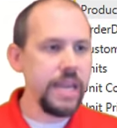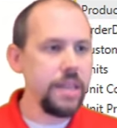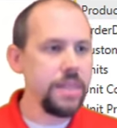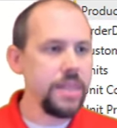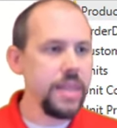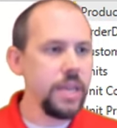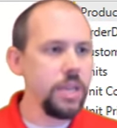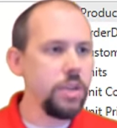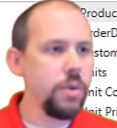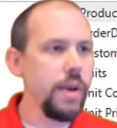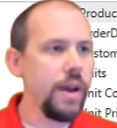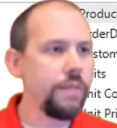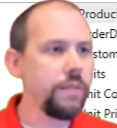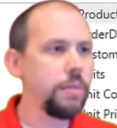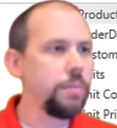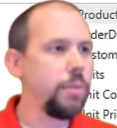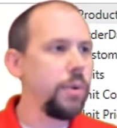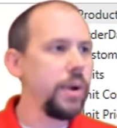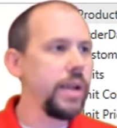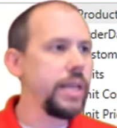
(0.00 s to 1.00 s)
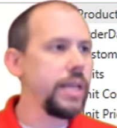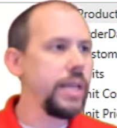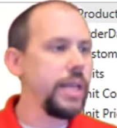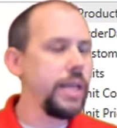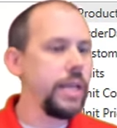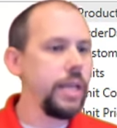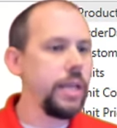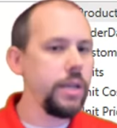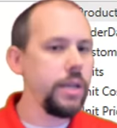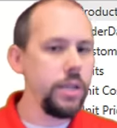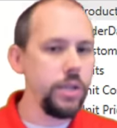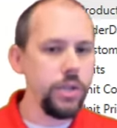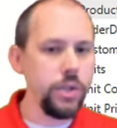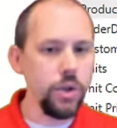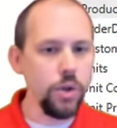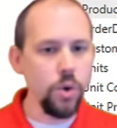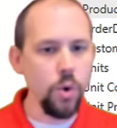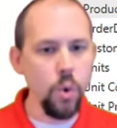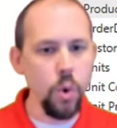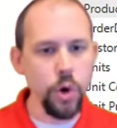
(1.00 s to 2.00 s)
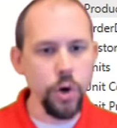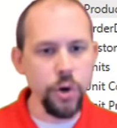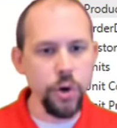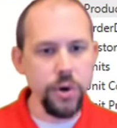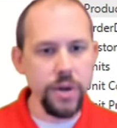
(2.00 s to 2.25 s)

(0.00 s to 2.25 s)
I think you have to bring in your order